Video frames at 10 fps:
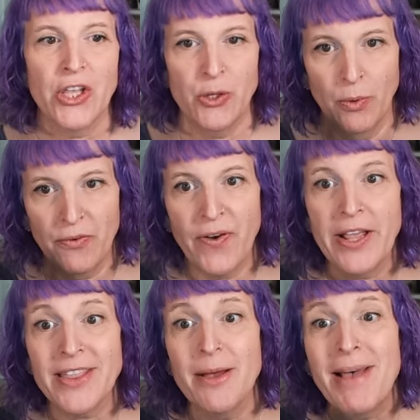You will
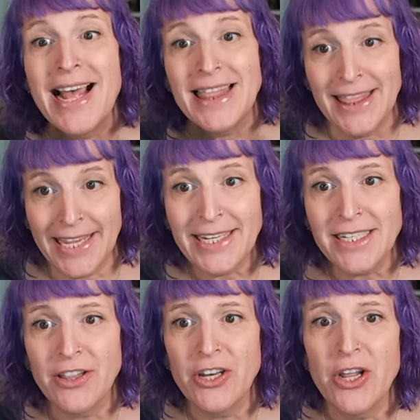find them
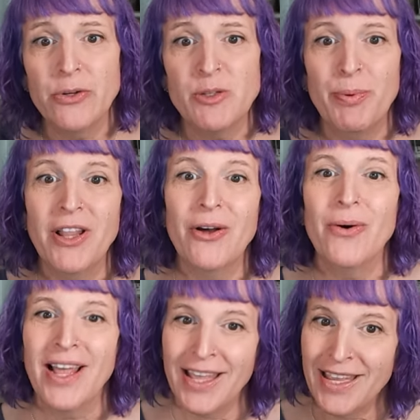linked in the notes
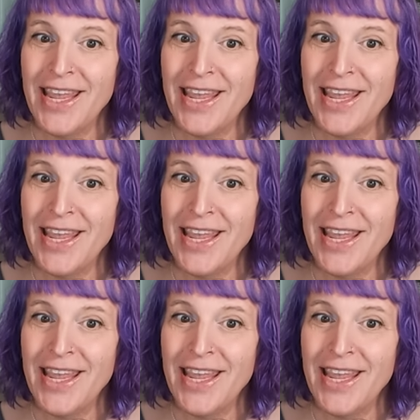below